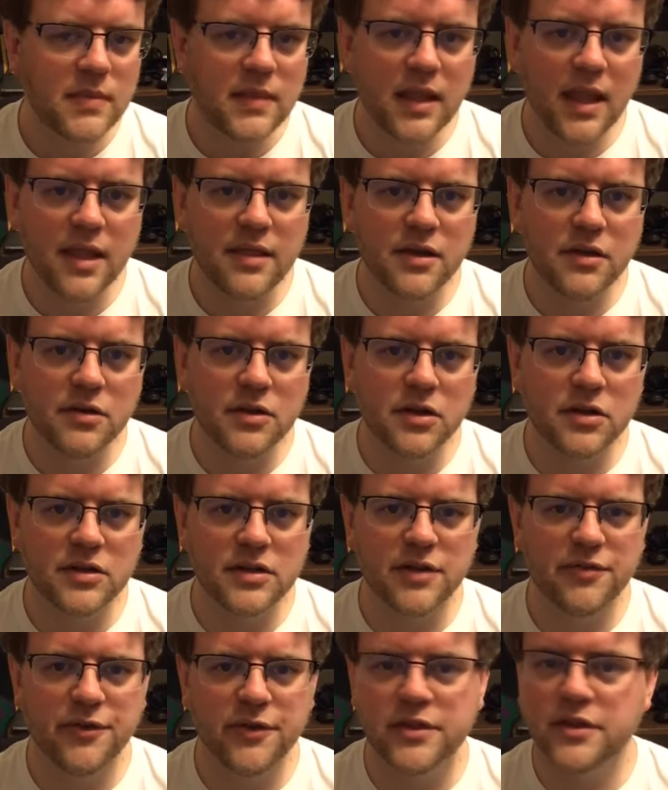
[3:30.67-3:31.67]
And they're a little
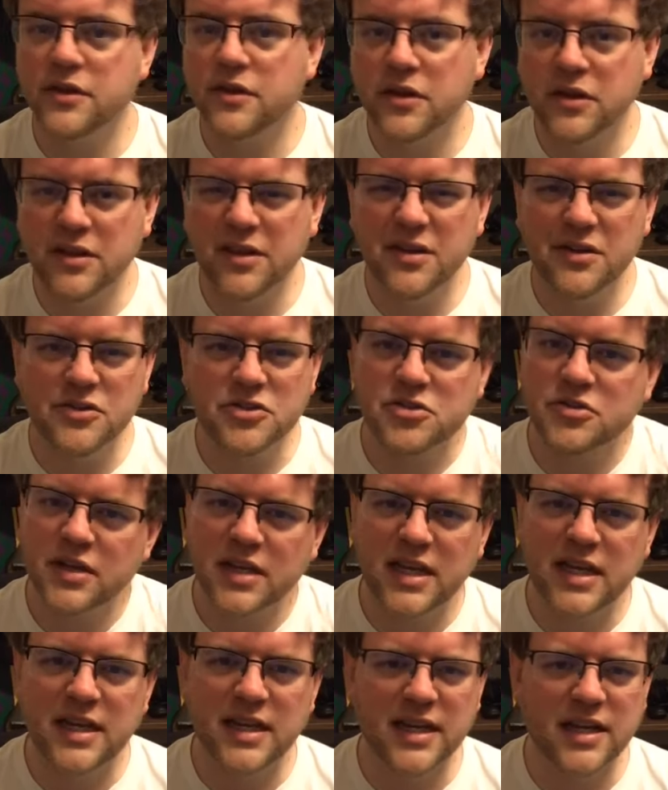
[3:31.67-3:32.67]
different. They're a little
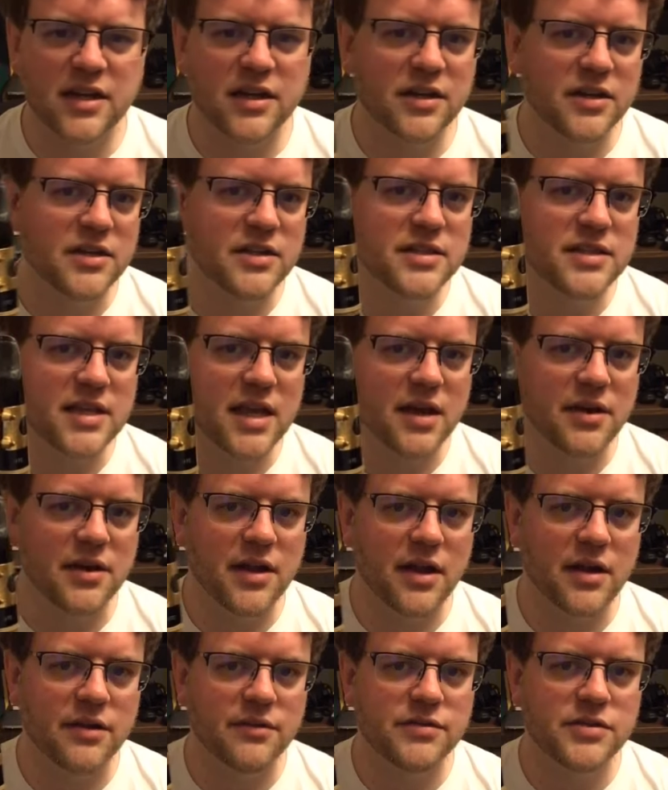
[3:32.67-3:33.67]
tricky to get a good sound
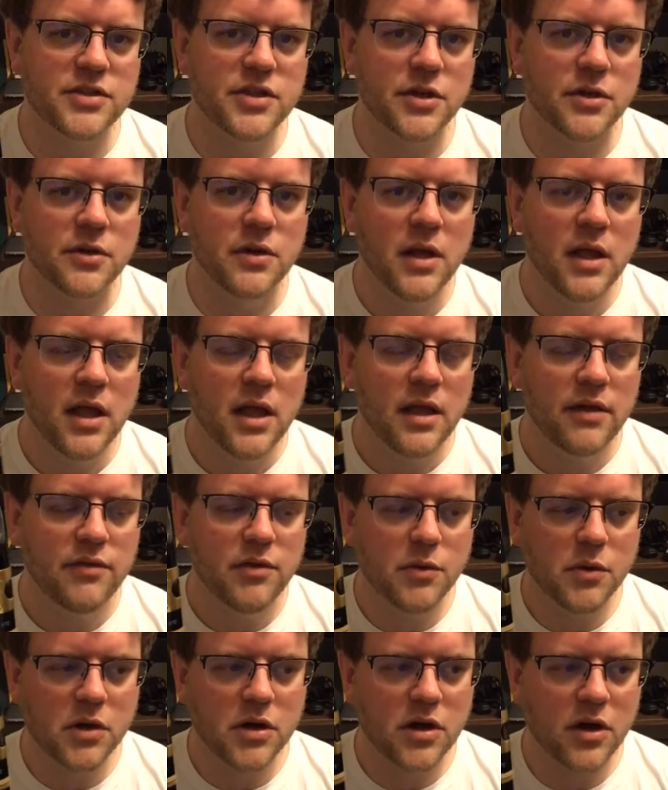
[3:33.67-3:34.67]
out of. So you
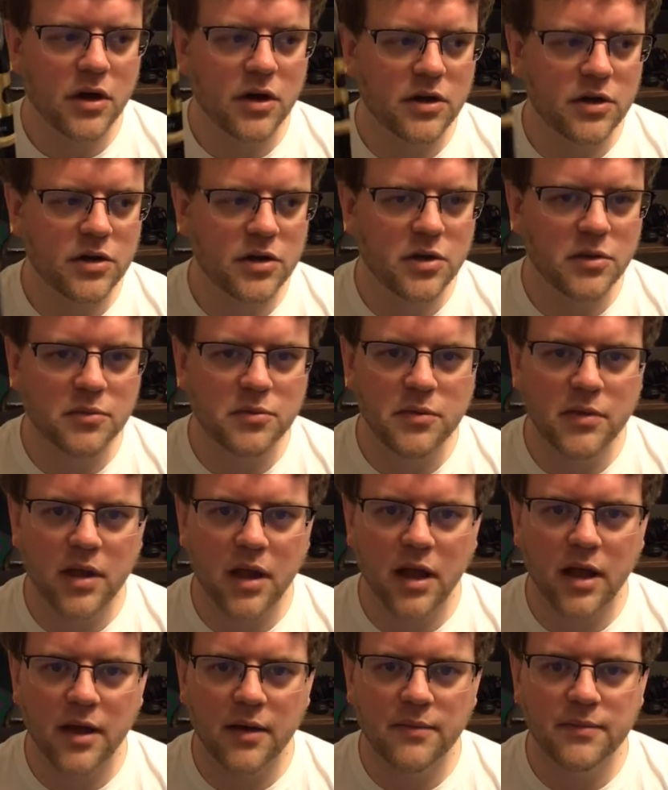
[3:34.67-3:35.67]
work hard, you
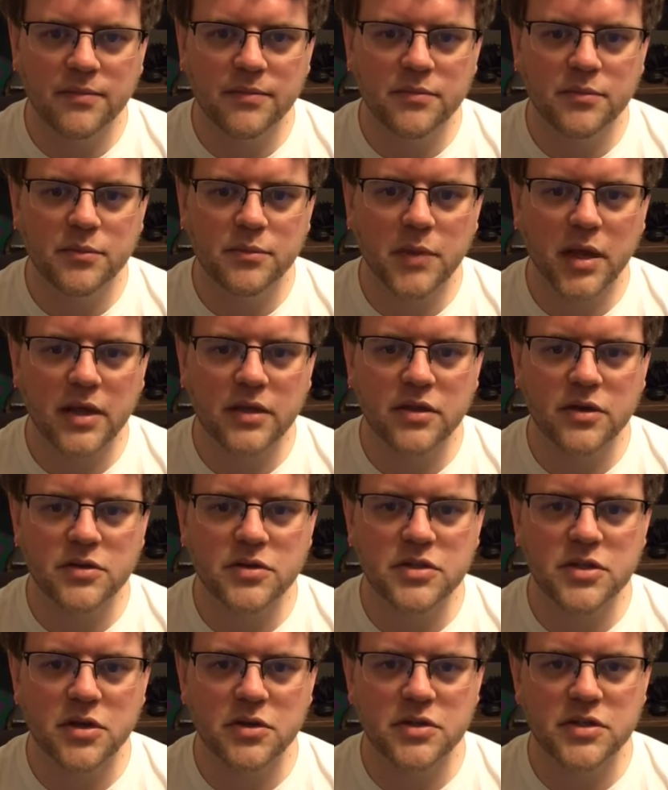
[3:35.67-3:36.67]
can make
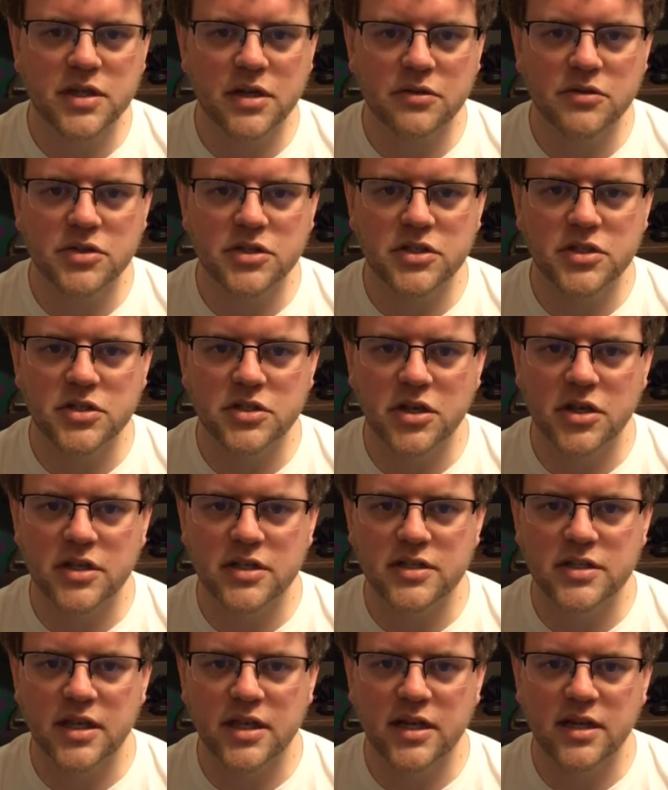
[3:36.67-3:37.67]
those notes sound just as good
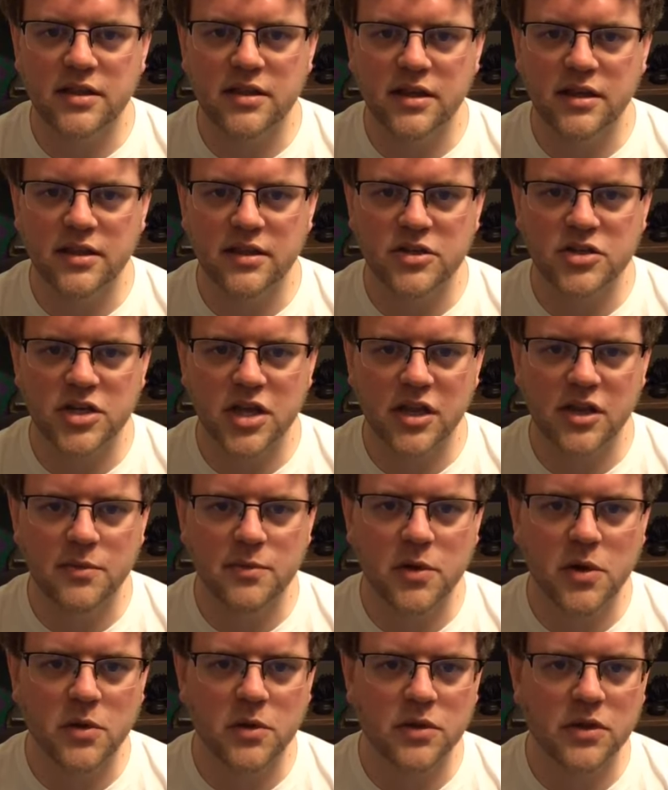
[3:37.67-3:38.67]
as anything in the
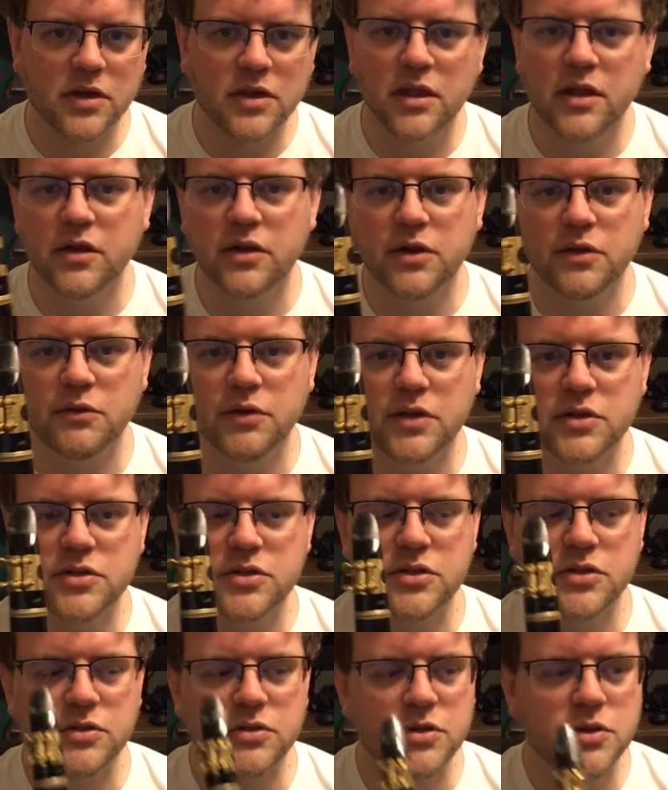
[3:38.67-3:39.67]
chalumeau or the clarion
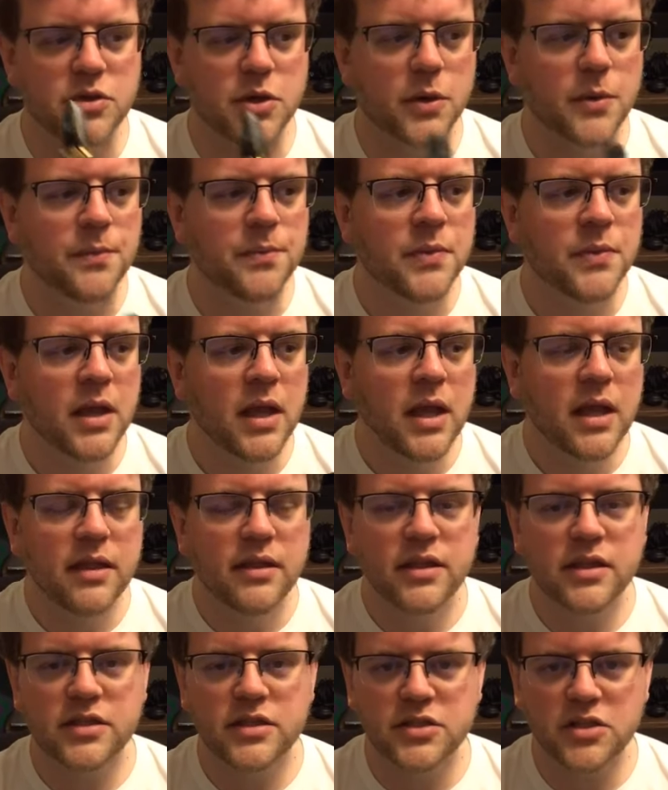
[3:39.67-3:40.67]
registers. So
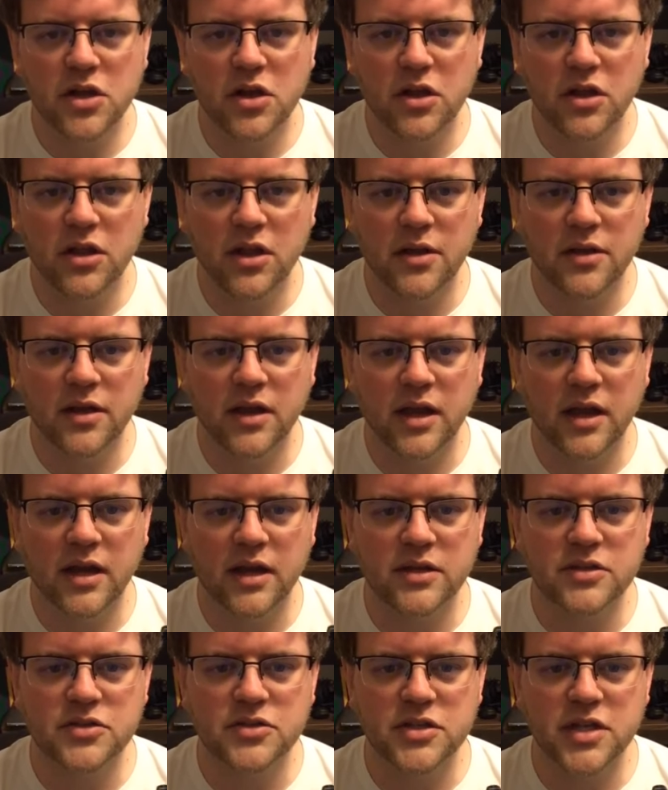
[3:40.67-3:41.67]
this is all an
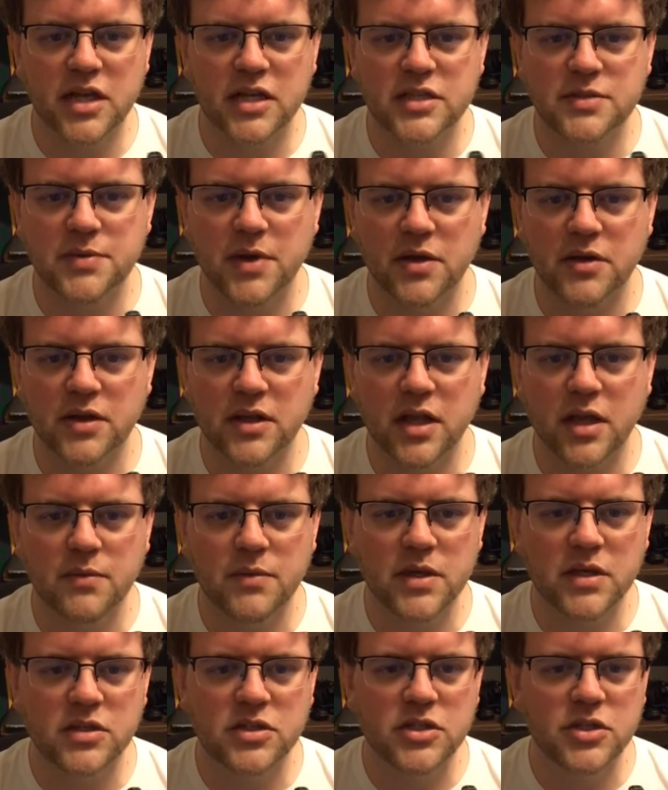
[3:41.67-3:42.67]
exercise about
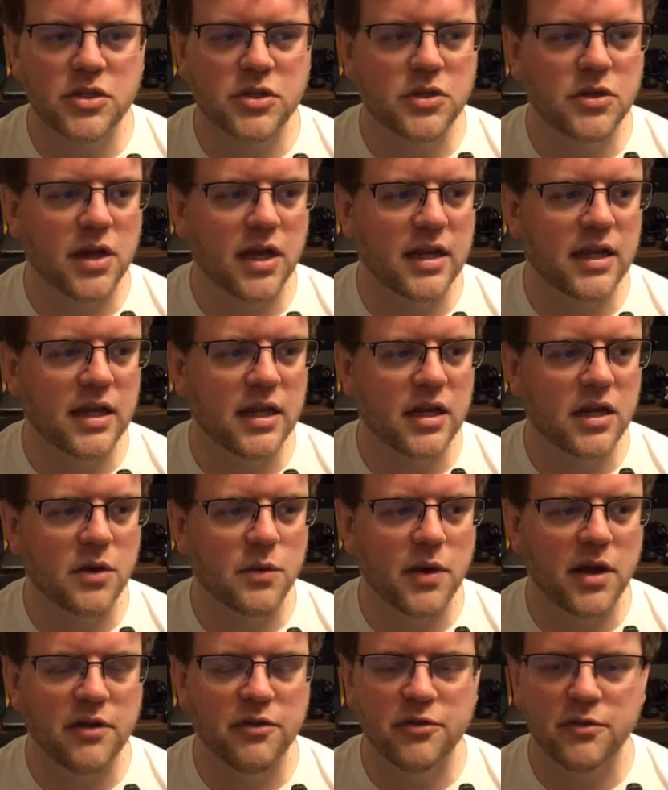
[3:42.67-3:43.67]
coming to and getting
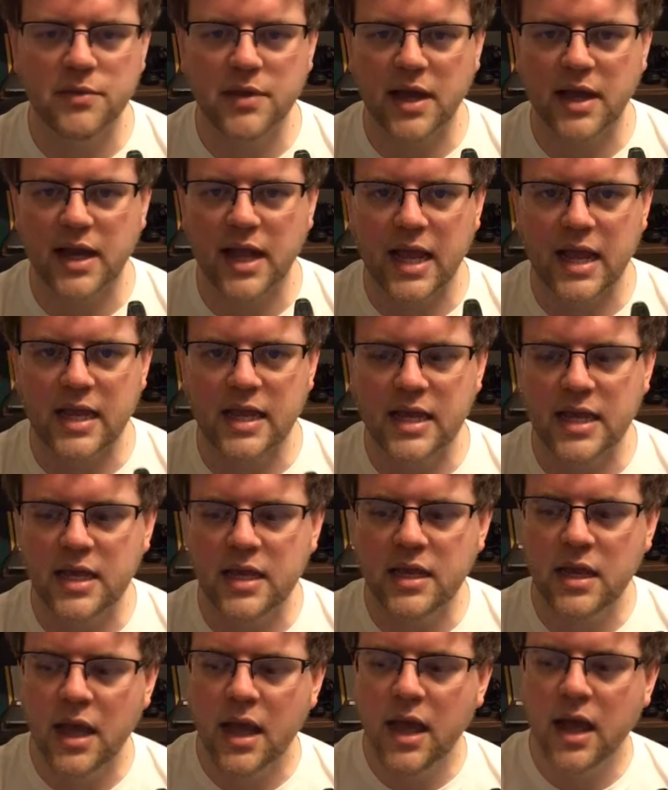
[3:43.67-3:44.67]
away from that A key.
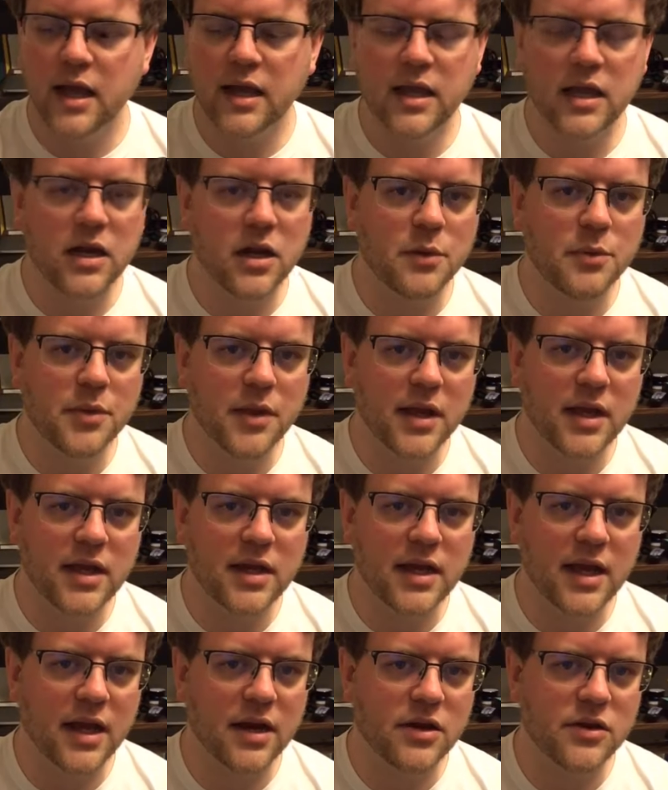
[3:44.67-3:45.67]
Again, I'll play it
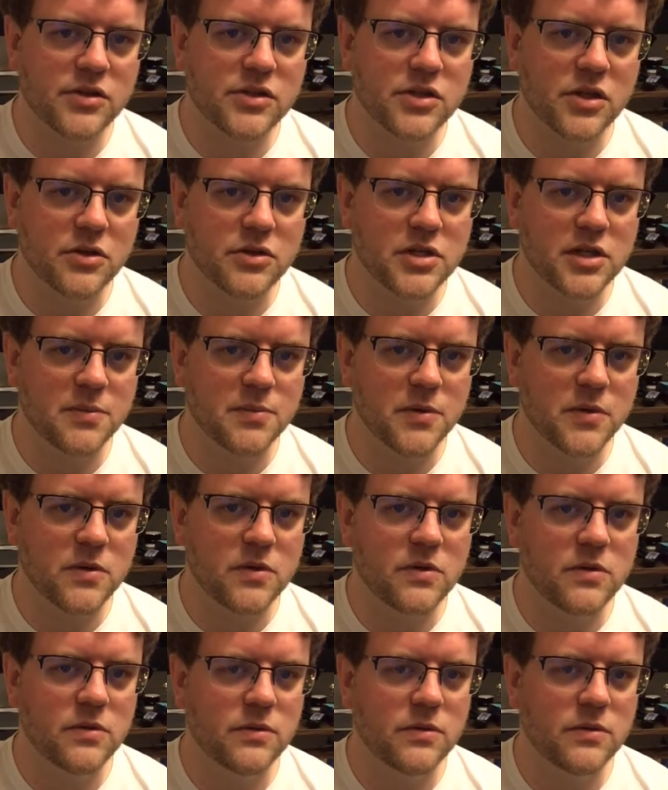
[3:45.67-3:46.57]
at our slow tempo.